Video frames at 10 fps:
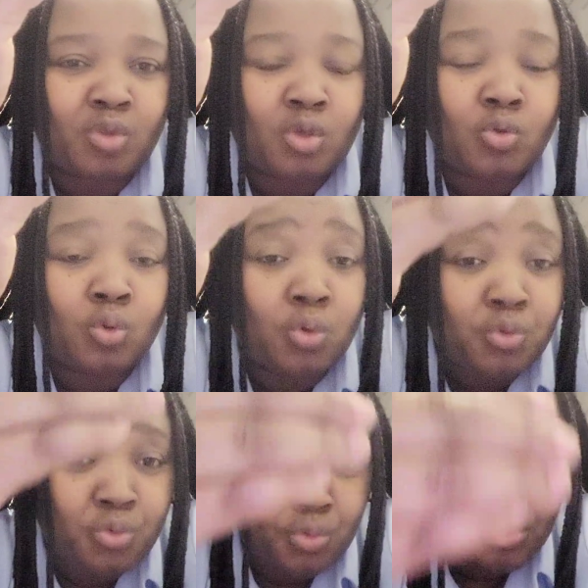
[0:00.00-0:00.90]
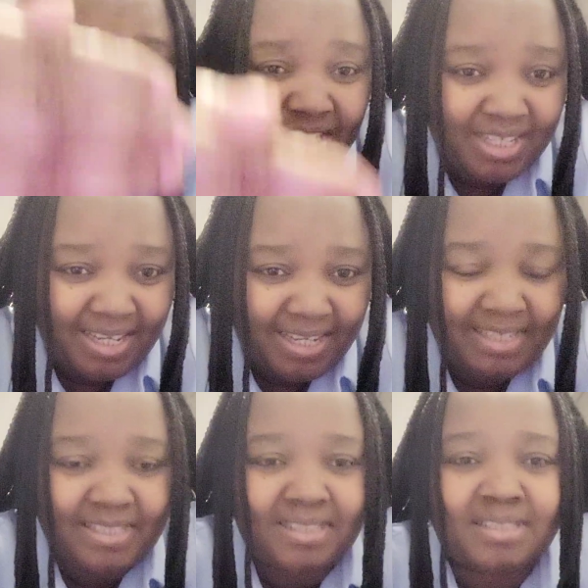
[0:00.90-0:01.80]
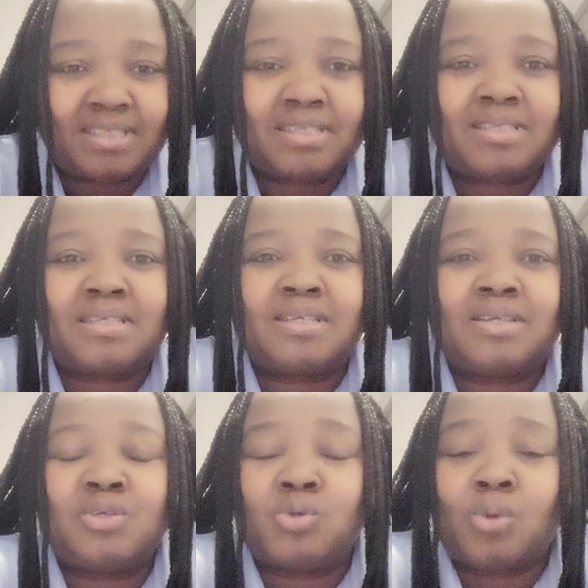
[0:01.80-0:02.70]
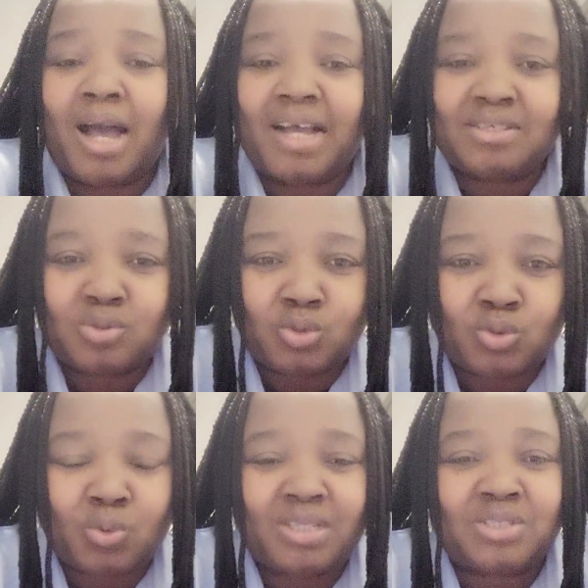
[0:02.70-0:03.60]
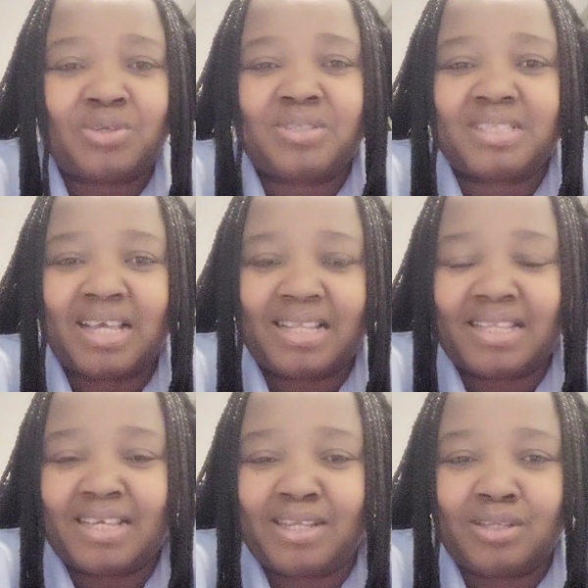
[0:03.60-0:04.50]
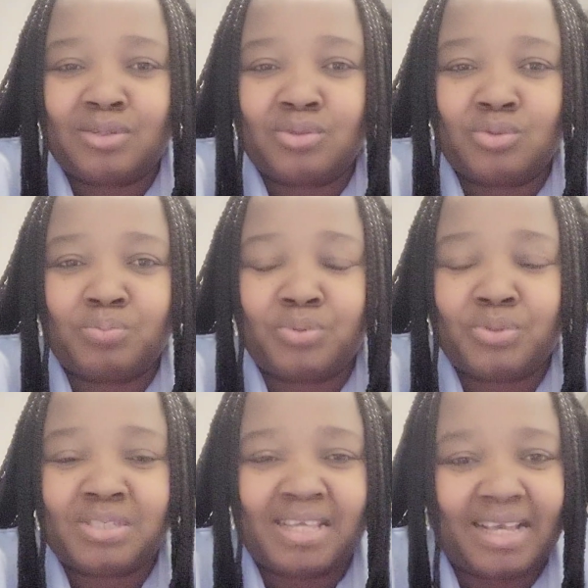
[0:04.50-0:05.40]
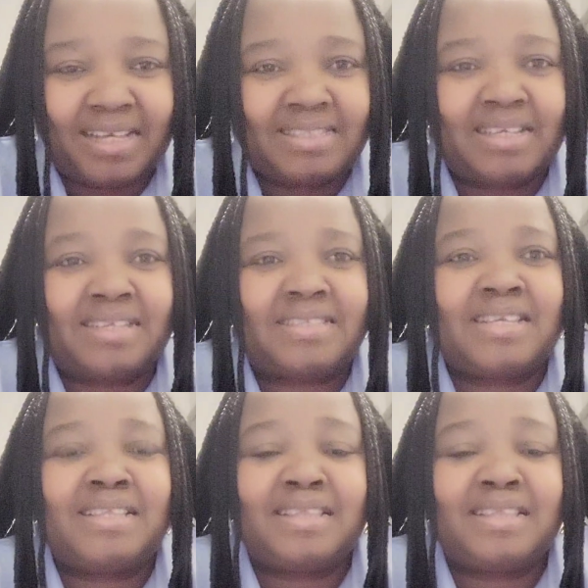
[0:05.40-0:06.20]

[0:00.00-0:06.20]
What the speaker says: you go through a checklist, you ask those questions, and then you put the answers in